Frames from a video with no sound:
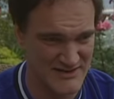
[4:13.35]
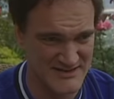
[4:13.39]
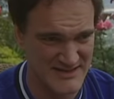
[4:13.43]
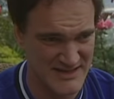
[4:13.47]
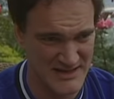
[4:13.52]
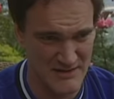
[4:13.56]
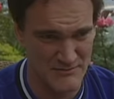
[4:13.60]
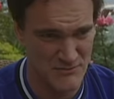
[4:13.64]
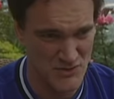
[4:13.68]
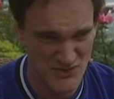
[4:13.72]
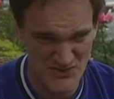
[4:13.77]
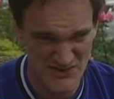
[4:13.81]
It's
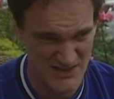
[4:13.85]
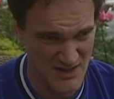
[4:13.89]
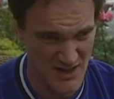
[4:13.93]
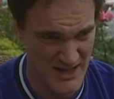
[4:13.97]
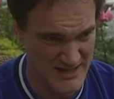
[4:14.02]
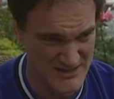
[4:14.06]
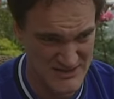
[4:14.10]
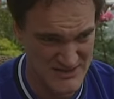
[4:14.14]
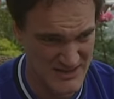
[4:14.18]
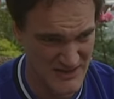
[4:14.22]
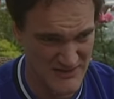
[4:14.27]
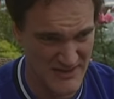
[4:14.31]
like a moose
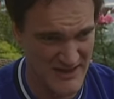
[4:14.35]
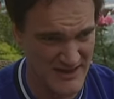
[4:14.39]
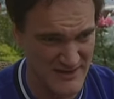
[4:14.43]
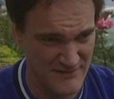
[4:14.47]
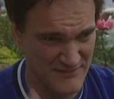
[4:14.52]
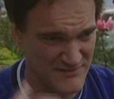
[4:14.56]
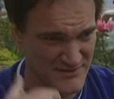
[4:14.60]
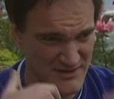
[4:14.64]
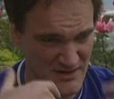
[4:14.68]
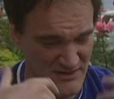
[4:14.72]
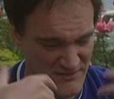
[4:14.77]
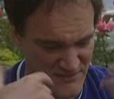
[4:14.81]
lodge that
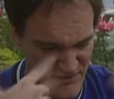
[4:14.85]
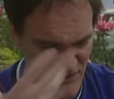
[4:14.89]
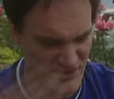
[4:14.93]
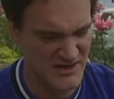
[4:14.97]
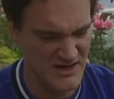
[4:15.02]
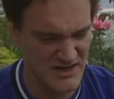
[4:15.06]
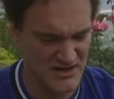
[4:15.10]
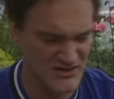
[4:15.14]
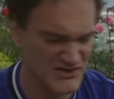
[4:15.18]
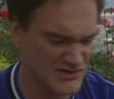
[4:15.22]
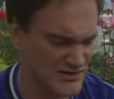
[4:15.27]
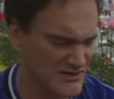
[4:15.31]
they've
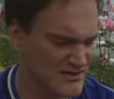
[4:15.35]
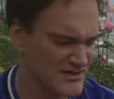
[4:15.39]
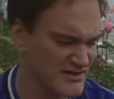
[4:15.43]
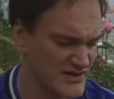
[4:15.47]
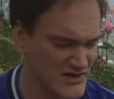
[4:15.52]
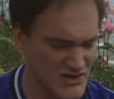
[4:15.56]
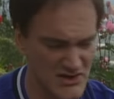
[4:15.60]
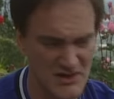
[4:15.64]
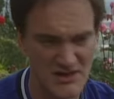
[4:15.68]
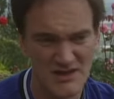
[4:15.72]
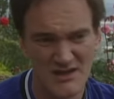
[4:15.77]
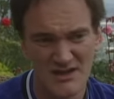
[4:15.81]
converted into a
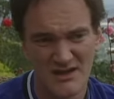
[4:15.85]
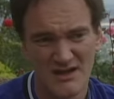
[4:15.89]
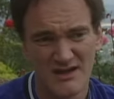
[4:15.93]
theater.